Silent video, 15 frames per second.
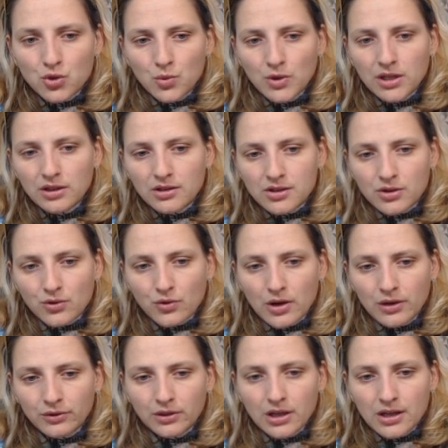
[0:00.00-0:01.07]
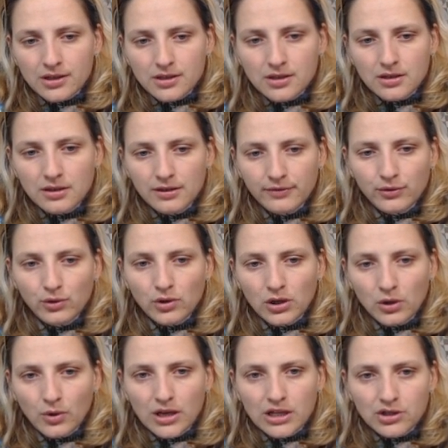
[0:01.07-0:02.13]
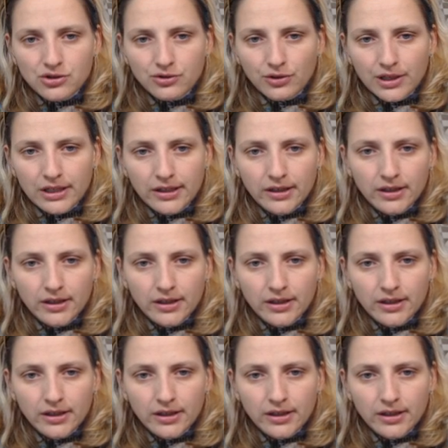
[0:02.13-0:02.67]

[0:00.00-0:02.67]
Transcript: weakness around us if you allow h3.